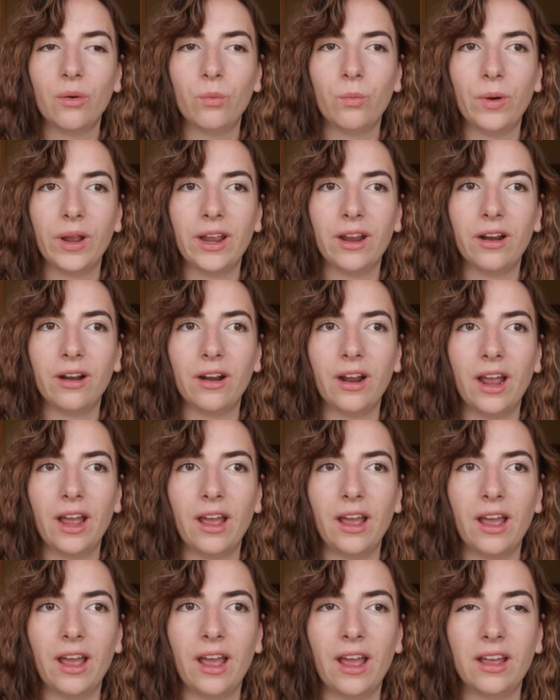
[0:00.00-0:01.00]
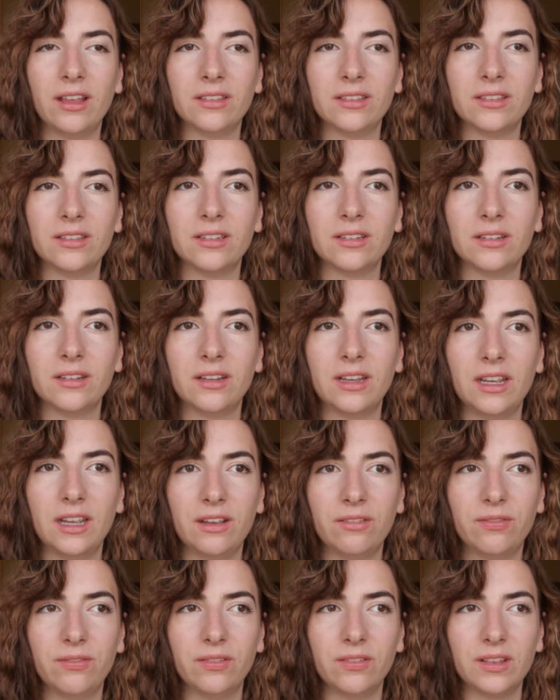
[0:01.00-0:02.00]
whereas
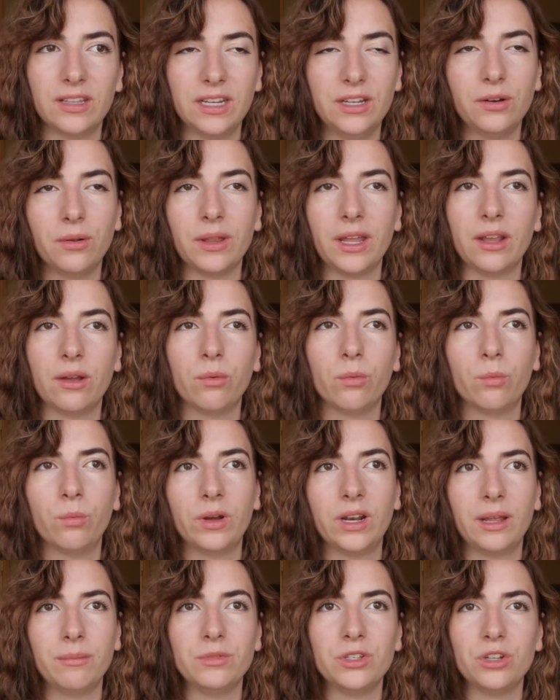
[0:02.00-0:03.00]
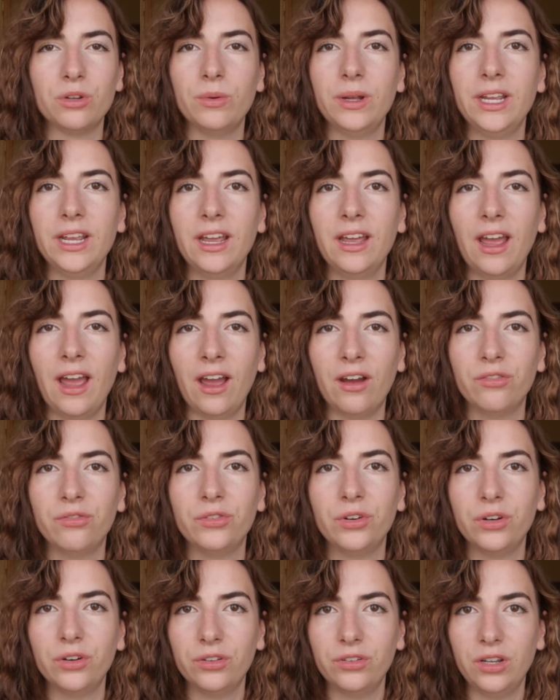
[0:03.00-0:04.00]
if, you know, like when I'm doing it
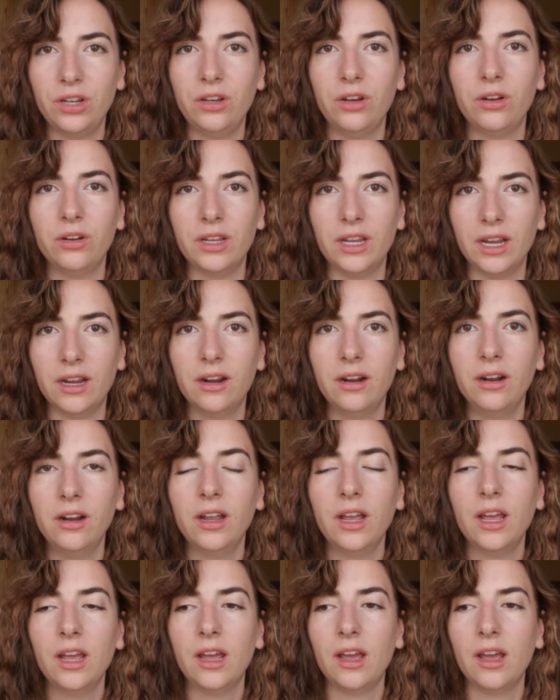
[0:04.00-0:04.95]
after senior year,